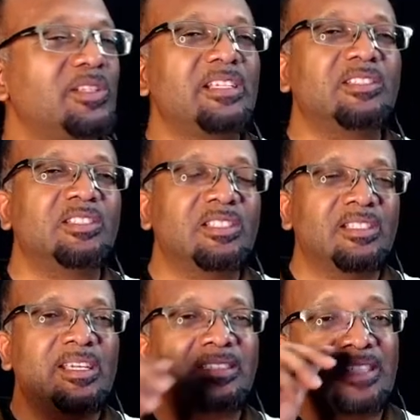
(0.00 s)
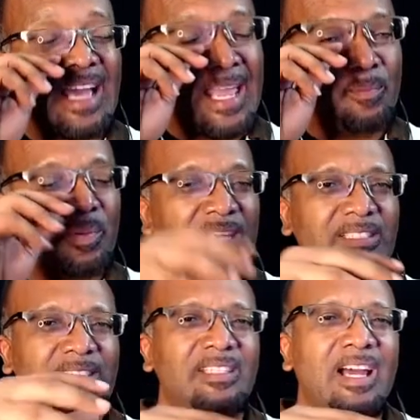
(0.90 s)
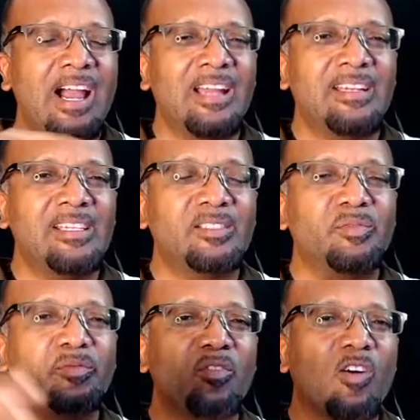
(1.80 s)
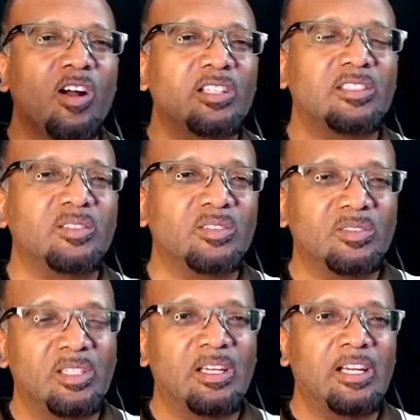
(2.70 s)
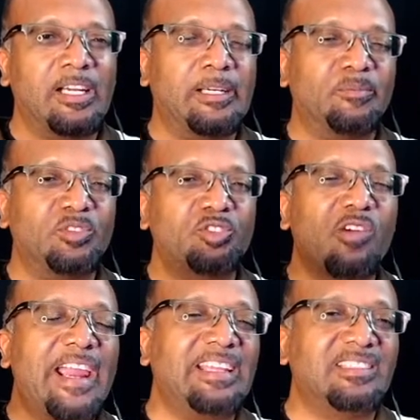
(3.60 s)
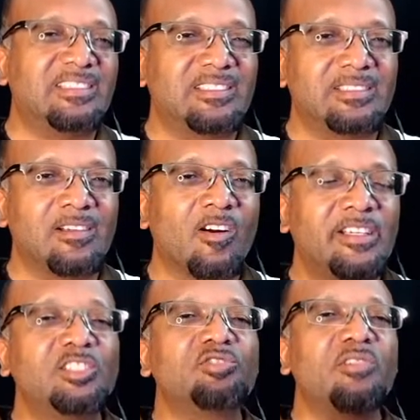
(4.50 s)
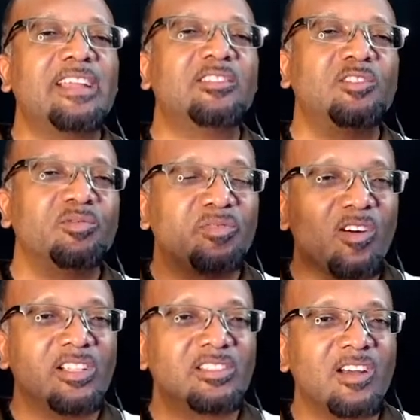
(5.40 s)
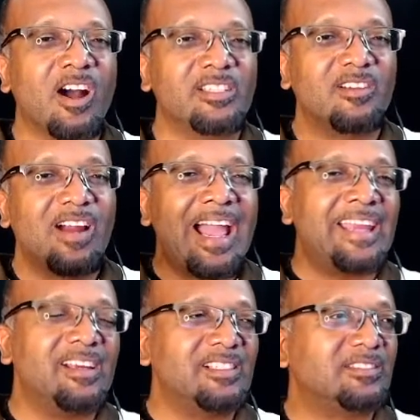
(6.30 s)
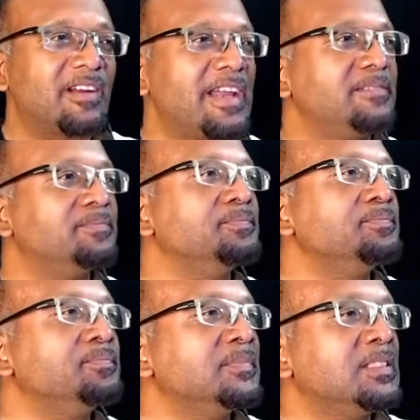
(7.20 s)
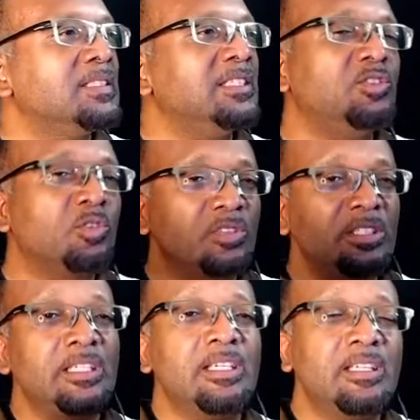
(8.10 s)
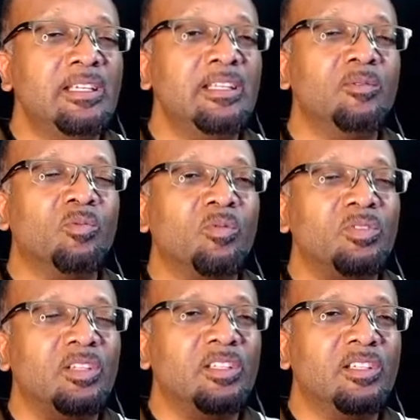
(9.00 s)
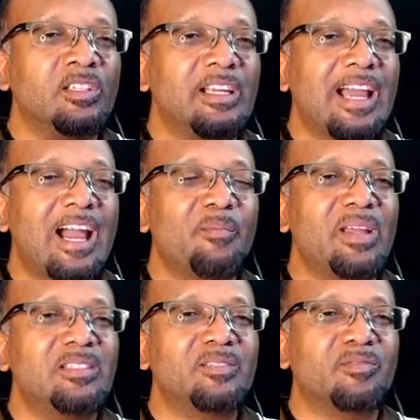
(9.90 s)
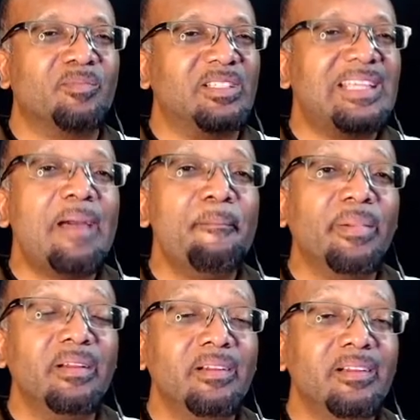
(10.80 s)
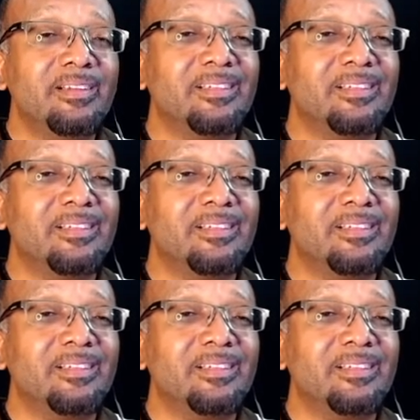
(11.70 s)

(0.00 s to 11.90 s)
So the, the high places are these false um, shrines, or these shrines to false gods or idols, right? He took the, the, the, the, the garments from the temple